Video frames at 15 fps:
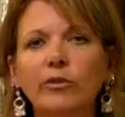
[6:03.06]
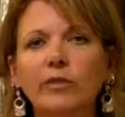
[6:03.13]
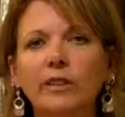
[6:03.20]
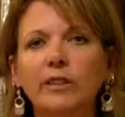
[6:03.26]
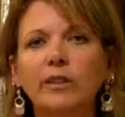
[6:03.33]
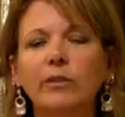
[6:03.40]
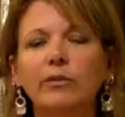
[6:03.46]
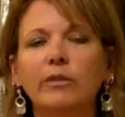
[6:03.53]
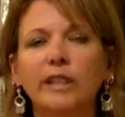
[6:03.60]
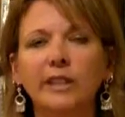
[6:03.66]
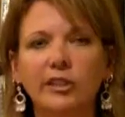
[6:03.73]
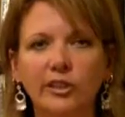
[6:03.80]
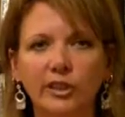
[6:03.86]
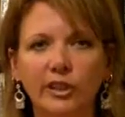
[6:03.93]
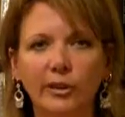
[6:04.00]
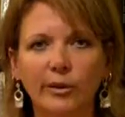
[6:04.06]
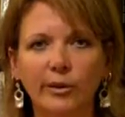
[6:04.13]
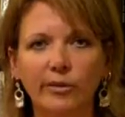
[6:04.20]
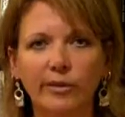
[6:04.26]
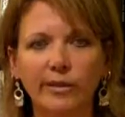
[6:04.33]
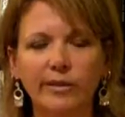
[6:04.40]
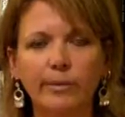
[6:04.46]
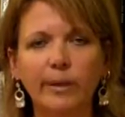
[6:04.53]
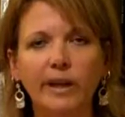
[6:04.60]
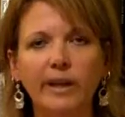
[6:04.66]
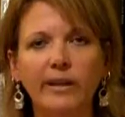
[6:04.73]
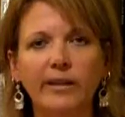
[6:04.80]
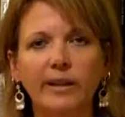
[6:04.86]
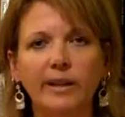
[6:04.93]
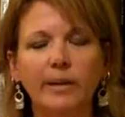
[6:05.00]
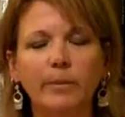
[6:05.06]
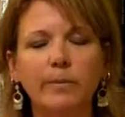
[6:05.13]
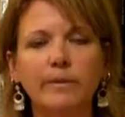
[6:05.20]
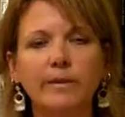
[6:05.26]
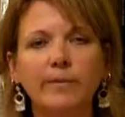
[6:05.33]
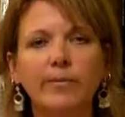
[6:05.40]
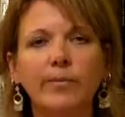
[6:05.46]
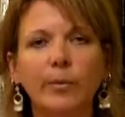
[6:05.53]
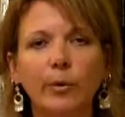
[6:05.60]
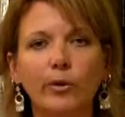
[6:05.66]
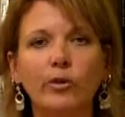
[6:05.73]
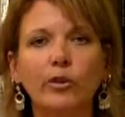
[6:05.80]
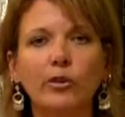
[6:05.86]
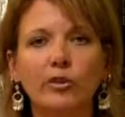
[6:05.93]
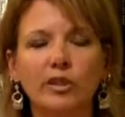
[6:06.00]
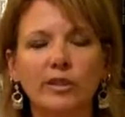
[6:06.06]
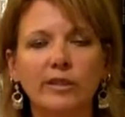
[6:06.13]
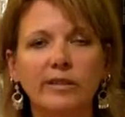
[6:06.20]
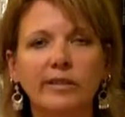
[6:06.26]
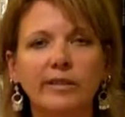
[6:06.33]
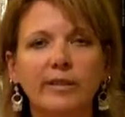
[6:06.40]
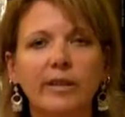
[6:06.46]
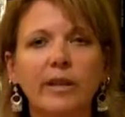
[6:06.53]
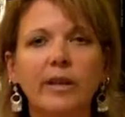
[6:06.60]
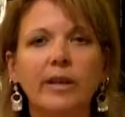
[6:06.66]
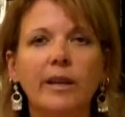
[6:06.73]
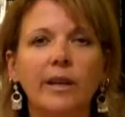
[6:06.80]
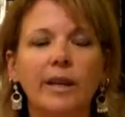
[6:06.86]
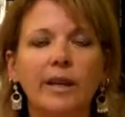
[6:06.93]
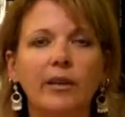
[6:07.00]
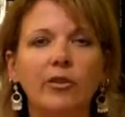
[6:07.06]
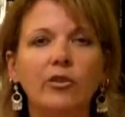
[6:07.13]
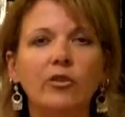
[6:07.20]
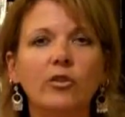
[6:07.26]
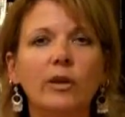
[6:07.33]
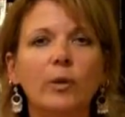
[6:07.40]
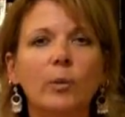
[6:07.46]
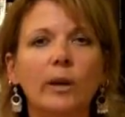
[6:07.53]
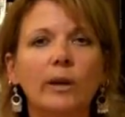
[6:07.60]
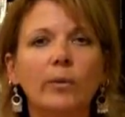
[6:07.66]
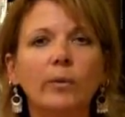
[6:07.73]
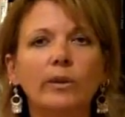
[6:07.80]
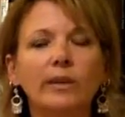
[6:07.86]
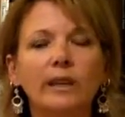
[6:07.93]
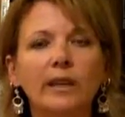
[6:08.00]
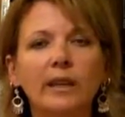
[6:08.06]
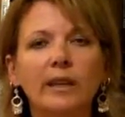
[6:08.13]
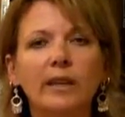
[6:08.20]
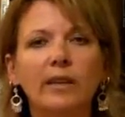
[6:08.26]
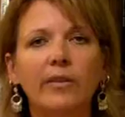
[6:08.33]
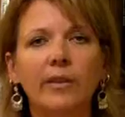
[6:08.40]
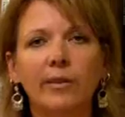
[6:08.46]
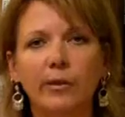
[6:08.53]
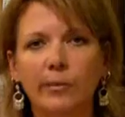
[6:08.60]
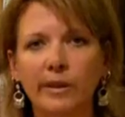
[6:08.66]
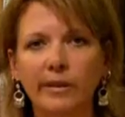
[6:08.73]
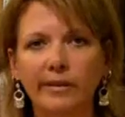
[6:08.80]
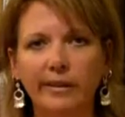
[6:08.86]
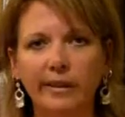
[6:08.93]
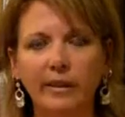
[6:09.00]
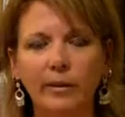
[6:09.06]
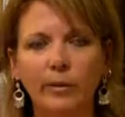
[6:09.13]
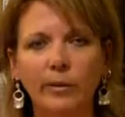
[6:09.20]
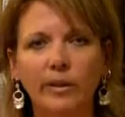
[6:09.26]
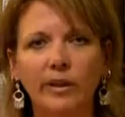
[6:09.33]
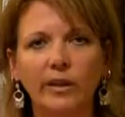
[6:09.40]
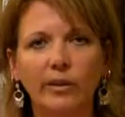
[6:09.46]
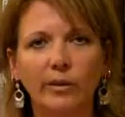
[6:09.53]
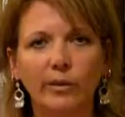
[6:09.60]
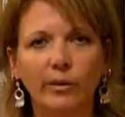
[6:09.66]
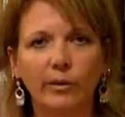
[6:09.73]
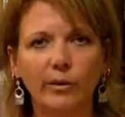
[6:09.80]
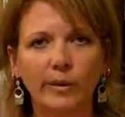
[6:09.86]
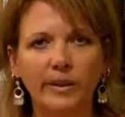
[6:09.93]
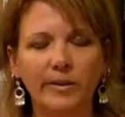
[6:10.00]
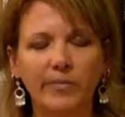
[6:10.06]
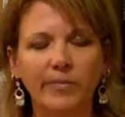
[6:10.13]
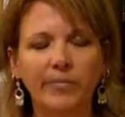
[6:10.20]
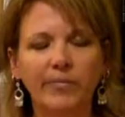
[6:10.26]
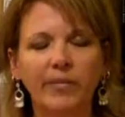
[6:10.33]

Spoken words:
unique ratio of these body types or doshas. And usually one will lead, and then there'll be a second one and a third one.